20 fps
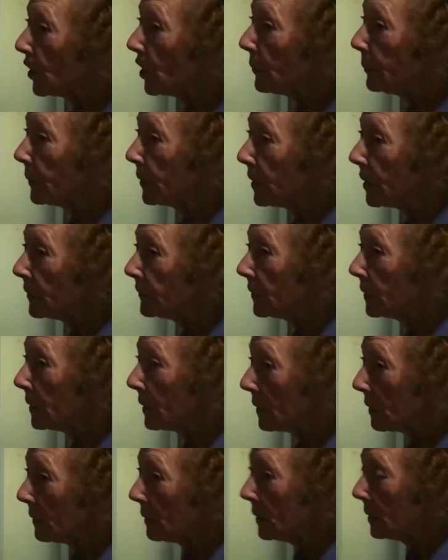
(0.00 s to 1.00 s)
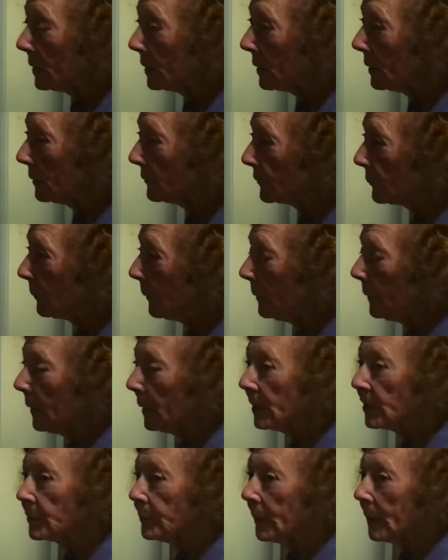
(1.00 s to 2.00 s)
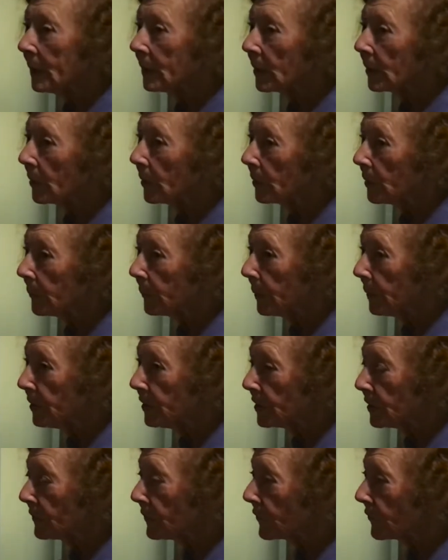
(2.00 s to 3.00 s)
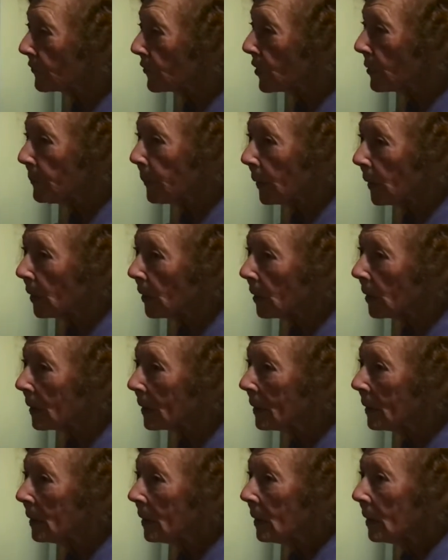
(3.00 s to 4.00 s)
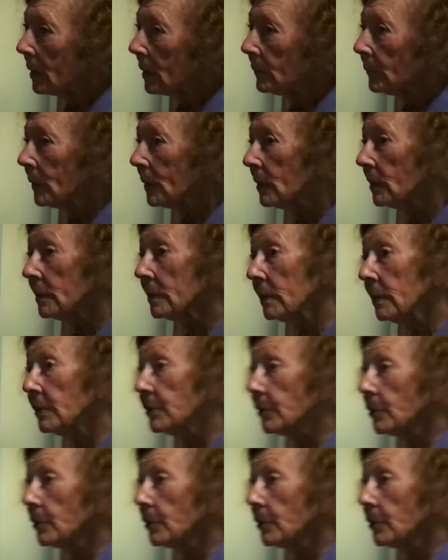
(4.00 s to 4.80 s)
copy of it. It's mounted on a piece of 3-ply. When I did